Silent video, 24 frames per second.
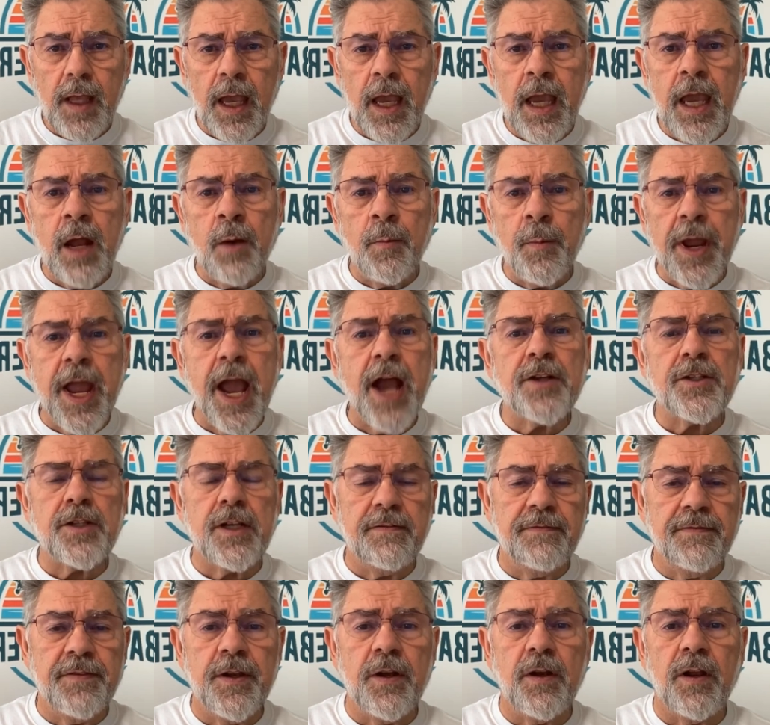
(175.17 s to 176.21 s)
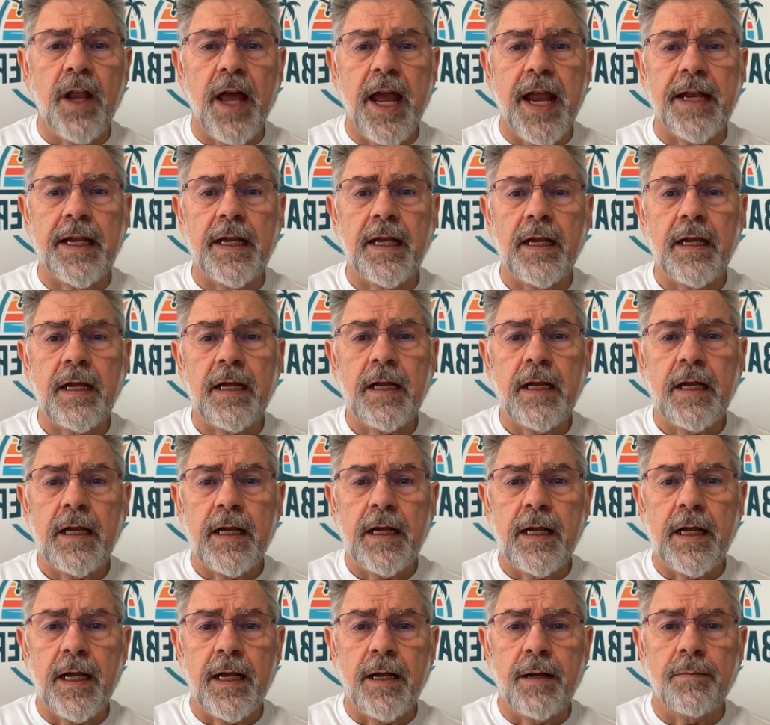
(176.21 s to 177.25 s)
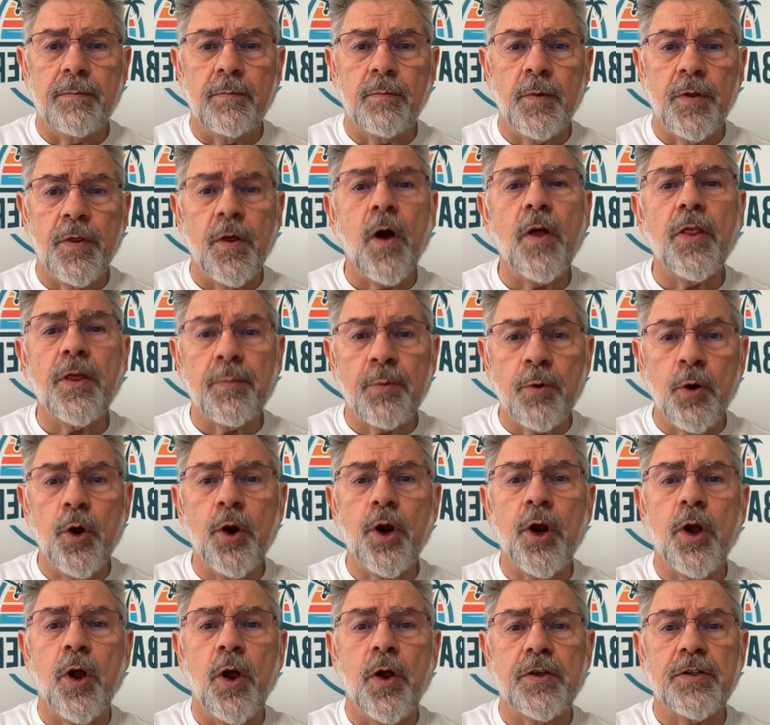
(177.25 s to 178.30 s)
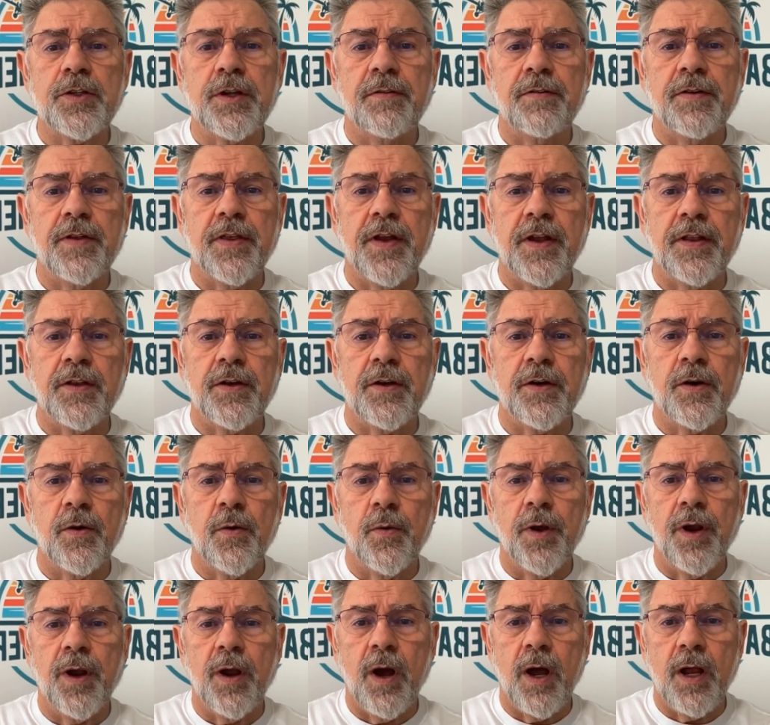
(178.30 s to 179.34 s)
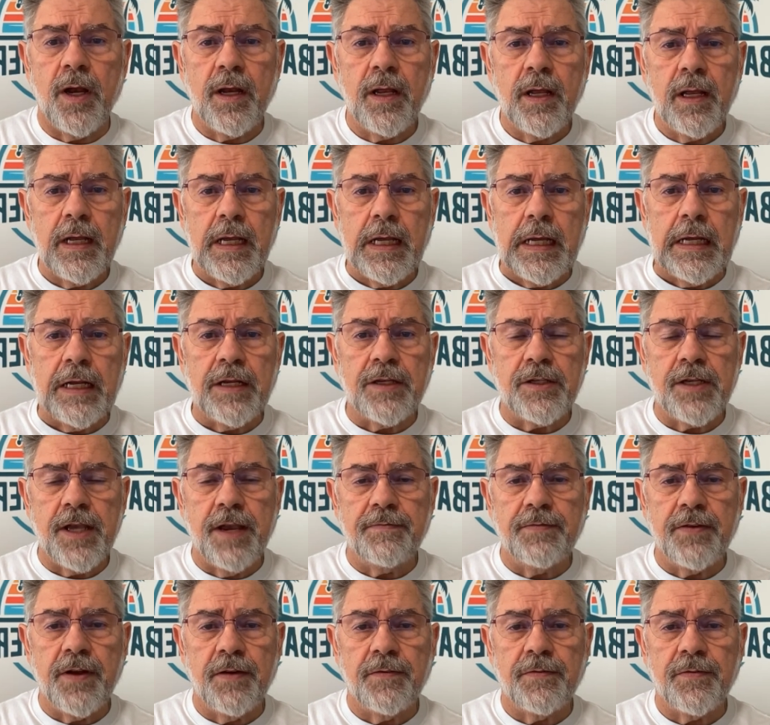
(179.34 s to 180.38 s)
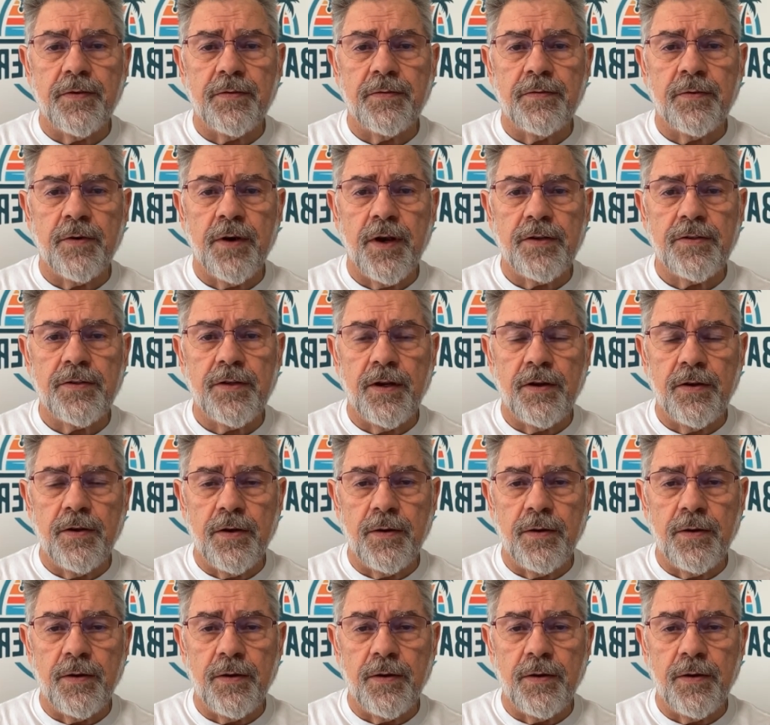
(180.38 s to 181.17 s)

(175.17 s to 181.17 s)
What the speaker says: And we actually feel like with all the protocols and everything that are going on, it's safe enough for us to do.